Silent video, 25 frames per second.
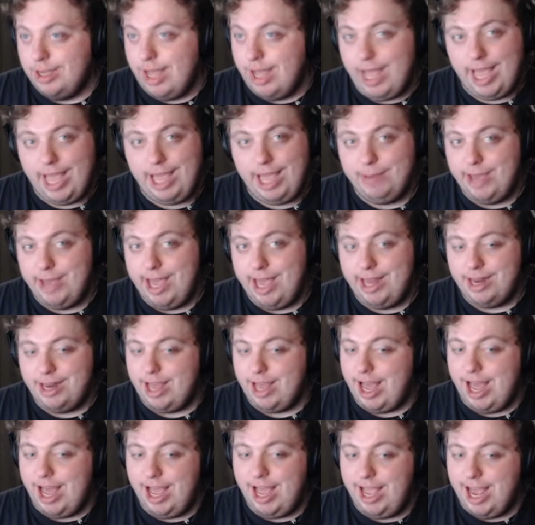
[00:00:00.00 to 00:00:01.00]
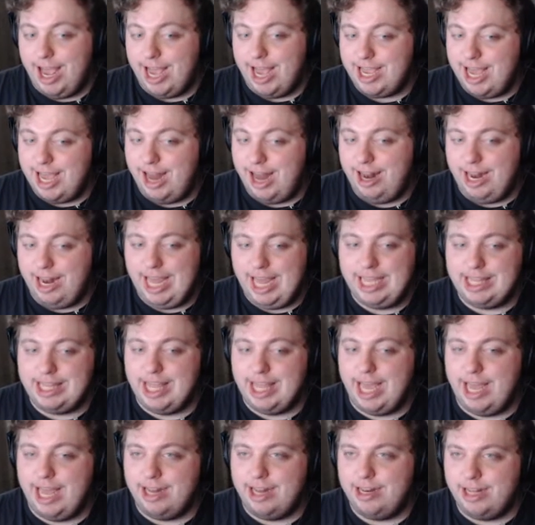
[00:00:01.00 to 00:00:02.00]
Hey man, I kind of like
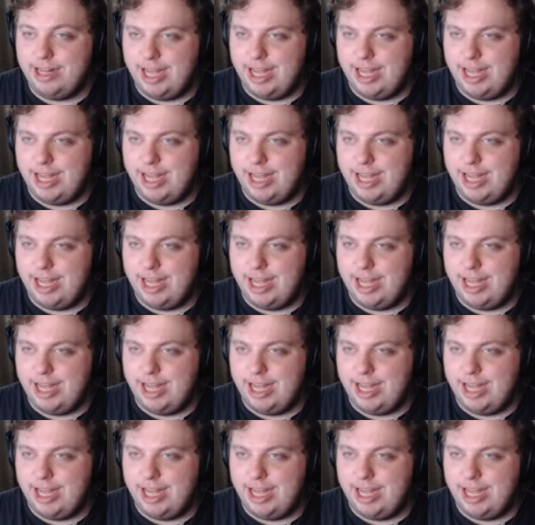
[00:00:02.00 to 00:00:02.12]
that.